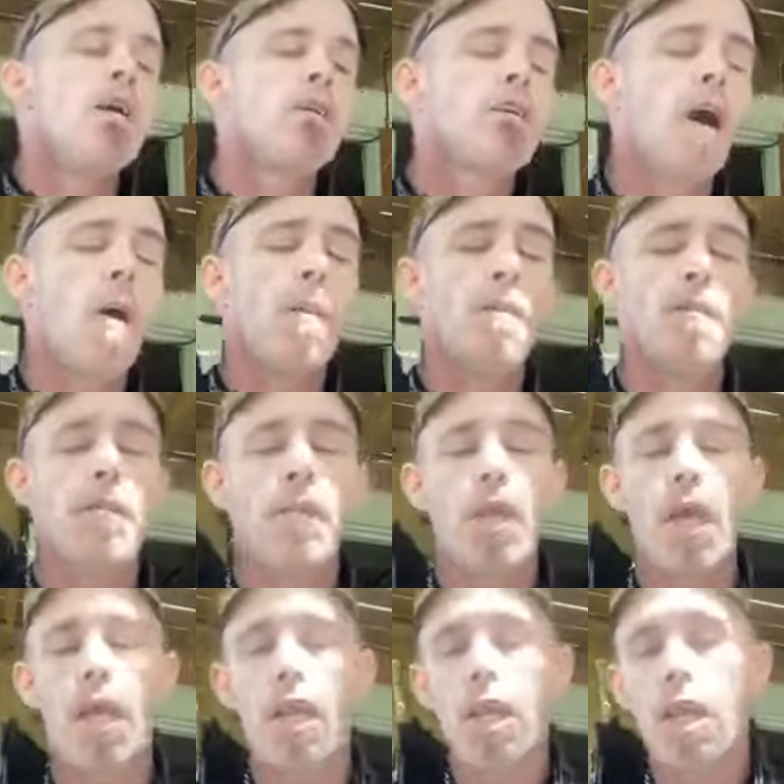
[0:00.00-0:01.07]
So
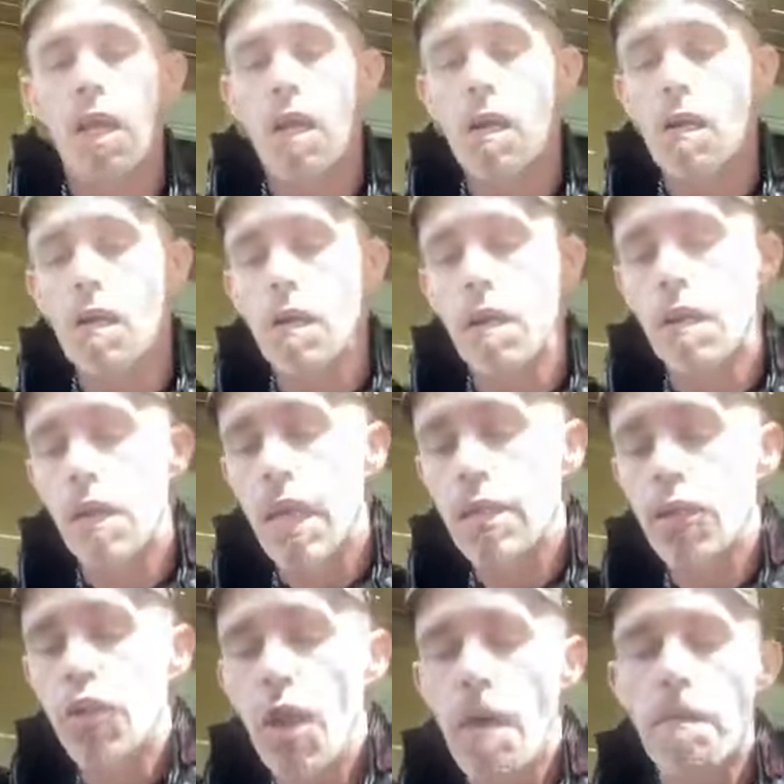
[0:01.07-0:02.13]

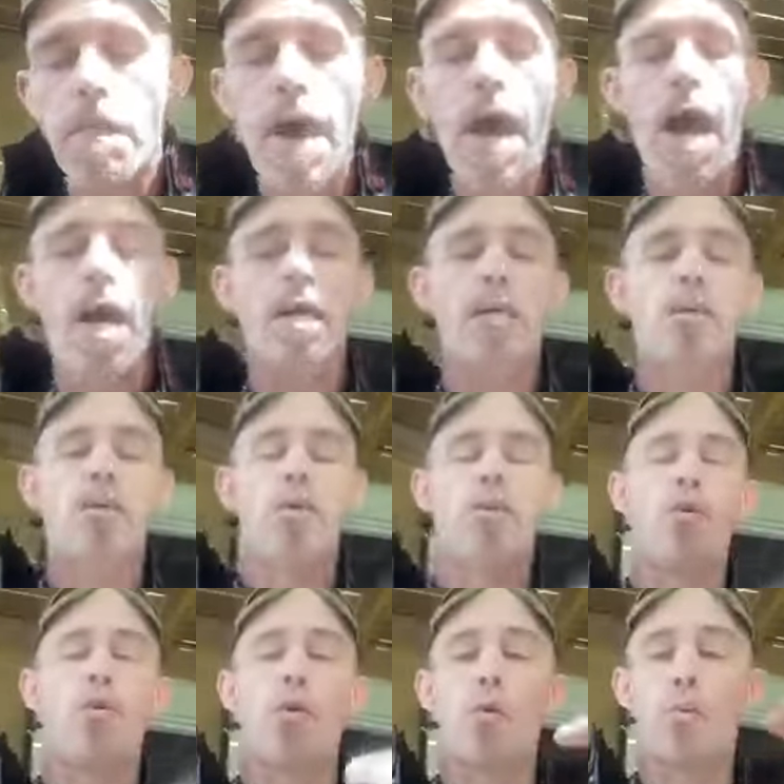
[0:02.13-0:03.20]
let's jump back
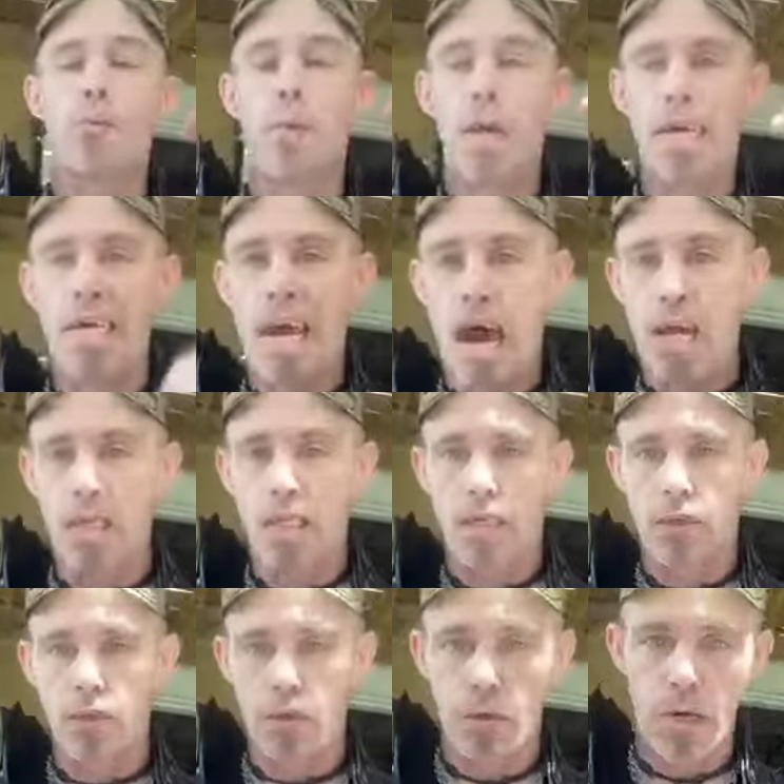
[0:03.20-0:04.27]
to
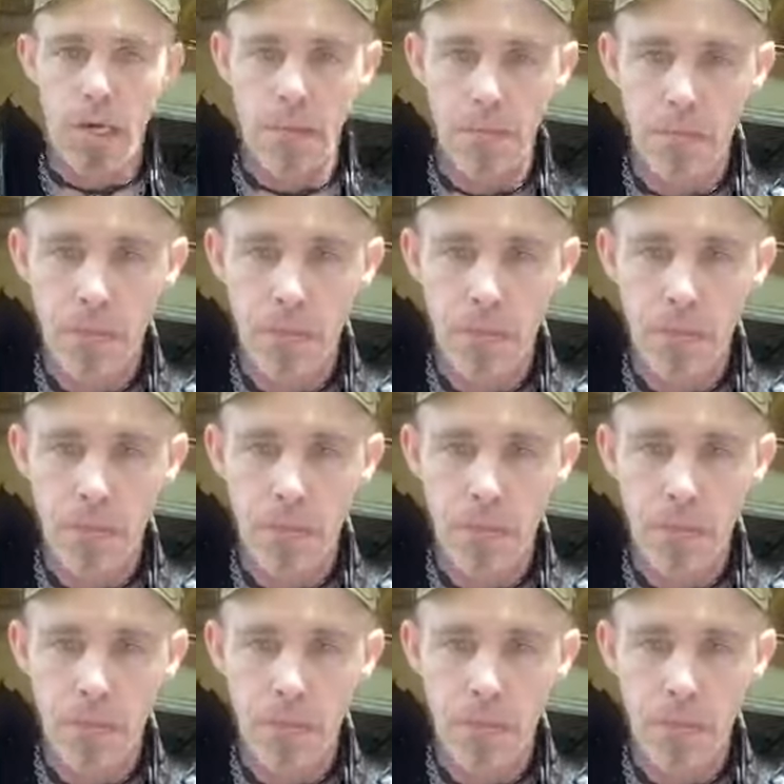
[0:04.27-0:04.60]
Gallatin Street.